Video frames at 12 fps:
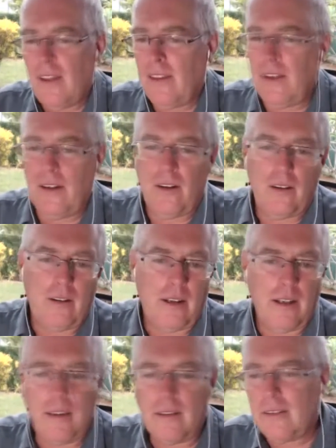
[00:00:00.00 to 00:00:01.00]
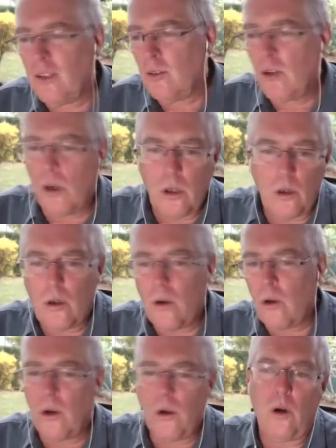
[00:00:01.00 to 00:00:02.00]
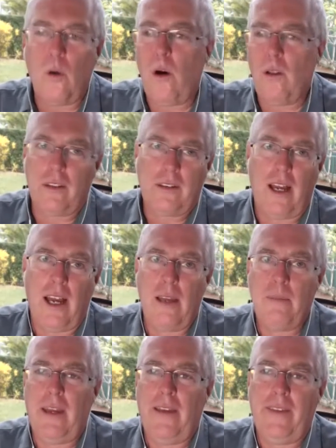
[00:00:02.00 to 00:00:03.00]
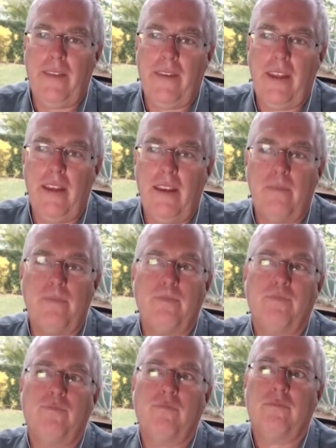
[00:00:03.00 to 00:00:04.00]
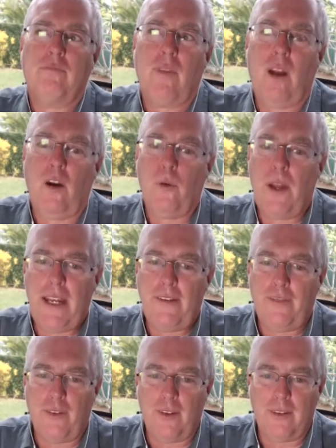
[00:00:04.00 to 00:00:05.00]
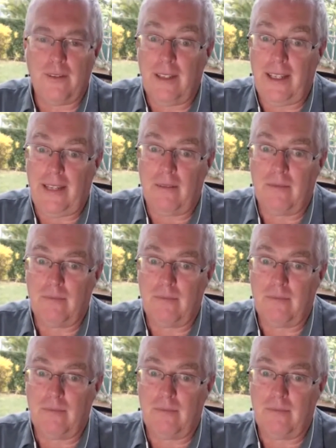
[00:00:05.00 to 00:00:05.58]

They're, you know, go, go, go, go, go all the time. And then they are ready for, like,